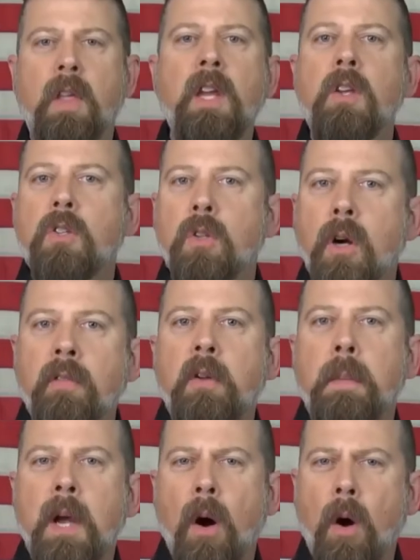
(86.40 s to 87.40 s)
they deserve
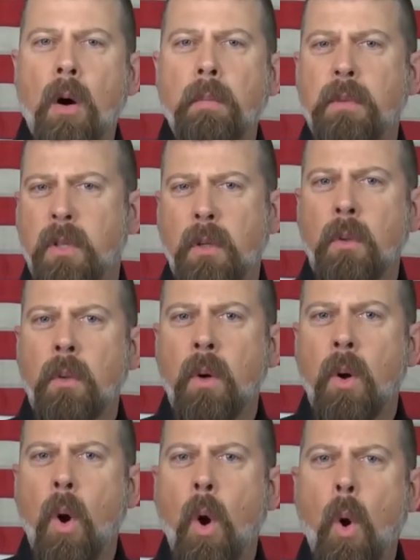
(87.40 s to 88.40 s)
to be armed too?
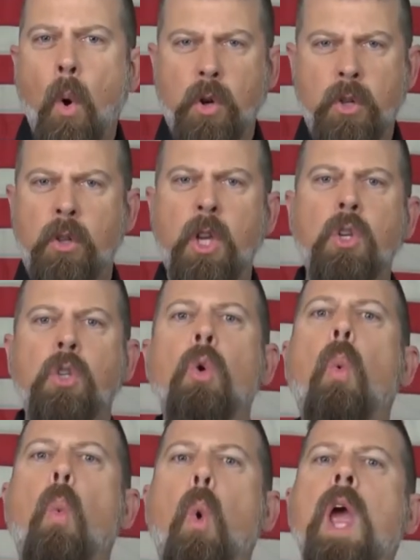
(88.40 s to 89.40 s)
Or should they just
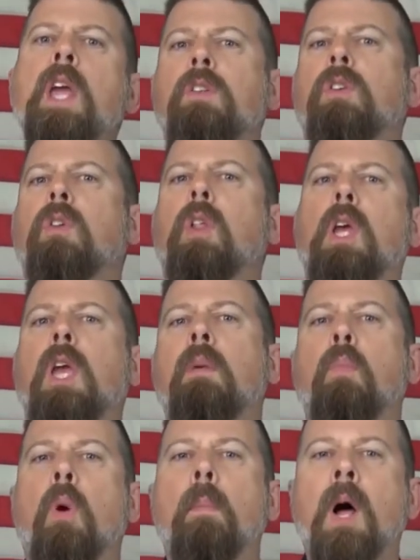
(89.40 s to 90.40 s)
wait until they get
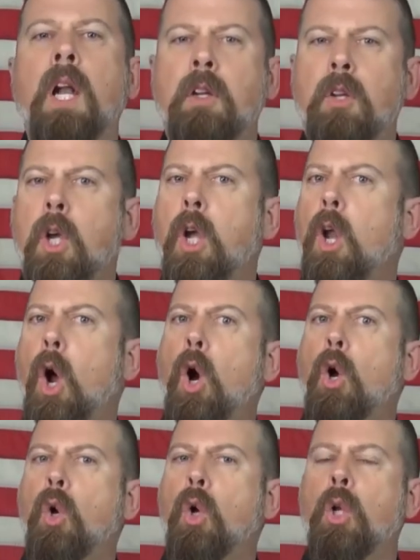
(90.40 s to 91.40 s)
more money to get a
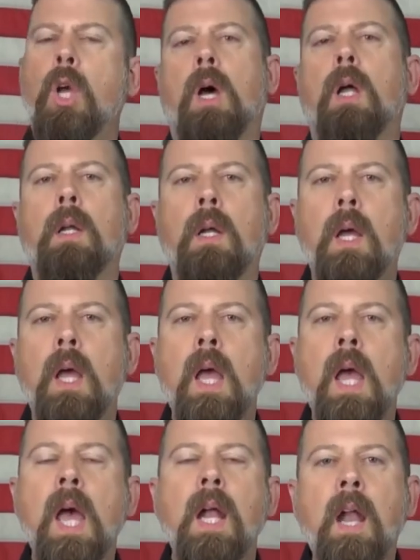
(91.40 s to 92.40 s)
good gun?
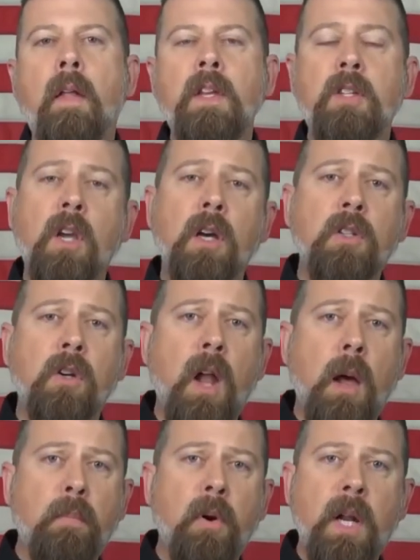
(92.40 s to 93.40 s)
Now, these guns are
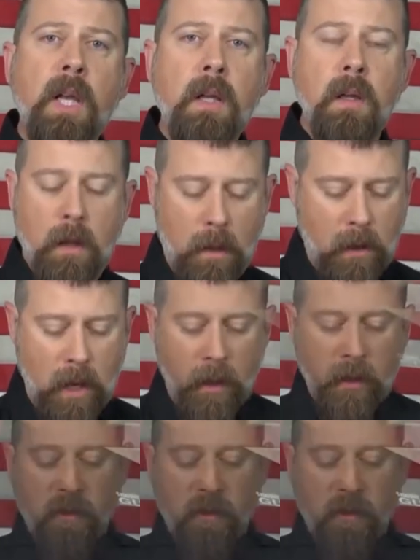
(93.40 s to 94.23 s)
not pretty. Okay, let's